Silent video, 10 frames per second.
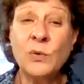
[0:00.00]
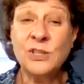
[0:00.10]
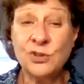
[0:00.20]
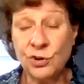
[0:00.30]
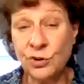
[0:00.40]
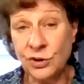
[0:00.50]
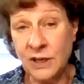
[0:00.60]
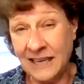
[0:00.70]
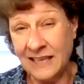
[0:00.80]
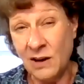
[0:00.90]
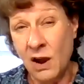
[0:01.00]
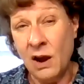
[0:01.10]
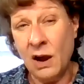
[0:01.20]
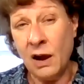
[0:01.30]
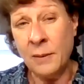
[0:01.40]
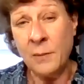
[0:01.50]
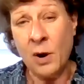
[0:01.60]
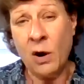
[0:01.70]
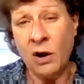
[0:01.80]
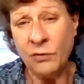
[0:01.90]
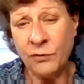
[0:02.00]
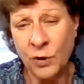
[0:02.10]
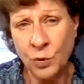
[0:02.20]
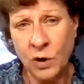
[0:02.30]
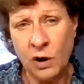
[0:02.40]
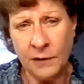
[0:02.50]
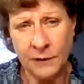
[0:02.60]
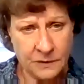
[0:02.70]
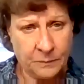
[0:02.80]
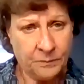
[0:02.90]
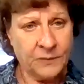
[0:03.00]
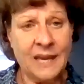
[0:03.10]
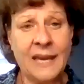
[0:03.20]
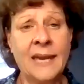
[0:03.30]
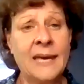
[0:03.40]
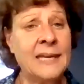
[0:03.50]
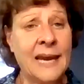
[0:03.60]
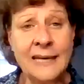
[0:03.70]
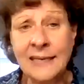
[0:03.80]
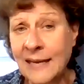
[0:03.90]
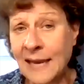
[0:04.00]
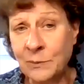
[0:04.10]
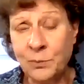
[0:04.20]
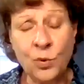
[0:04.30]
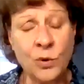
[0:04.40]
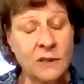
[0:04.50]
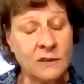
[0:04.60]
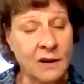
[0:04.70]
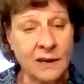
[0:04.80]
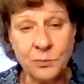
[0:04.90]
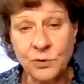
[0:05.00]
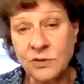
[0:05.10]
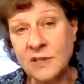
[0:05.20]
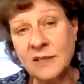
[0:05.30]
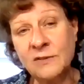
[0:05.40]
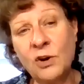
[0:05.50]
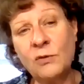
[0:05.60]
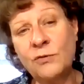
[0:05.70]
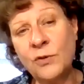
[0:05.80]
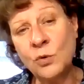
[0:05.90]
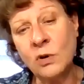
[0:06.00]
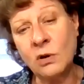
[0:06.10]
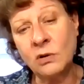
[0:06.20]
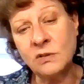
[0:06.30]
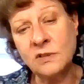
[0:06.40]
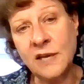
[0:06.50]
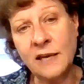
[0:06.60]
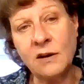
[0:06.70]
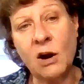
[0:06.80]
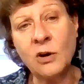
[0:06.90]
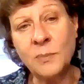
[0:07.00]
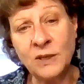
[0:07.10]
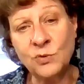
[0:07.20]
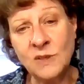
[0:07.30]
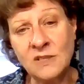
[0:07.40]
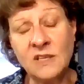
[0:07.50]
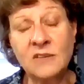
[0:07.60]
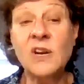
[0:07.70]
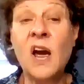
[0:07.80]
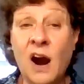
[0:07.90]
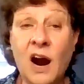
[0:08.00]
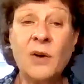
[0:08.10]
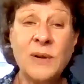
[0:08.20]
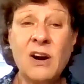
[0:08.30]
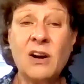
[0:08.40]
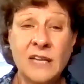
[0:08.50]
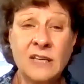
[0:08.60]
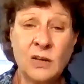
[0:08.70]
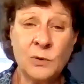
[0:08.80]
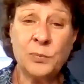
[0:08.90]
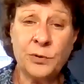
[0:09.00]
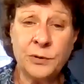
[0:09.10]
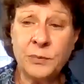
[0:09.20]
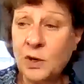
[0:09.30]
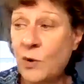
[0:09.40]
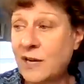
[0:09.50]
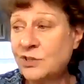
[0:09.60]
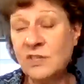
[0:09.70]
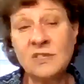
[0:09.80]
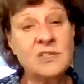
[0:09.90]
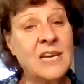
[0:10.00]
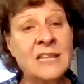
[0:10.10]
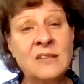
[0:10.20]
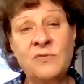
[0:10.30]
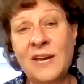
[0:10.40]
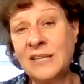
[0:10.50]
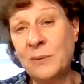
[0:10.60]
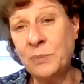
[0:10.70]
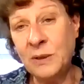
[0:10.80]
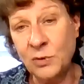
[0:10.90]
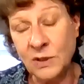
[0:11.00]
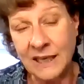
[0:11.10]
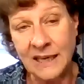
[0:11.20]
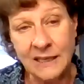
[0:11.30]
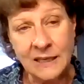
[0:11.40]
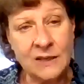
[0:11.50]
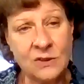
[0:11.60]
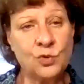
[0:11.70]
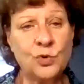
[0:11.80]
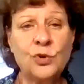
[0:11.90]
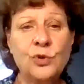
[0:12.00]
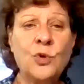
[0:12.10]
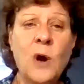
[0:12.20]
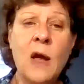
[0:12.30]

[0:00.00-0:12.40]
returning all phone calls. And 99.9% of all phone calls that are being received are regarding unemployment questions and the fact that people can't get through.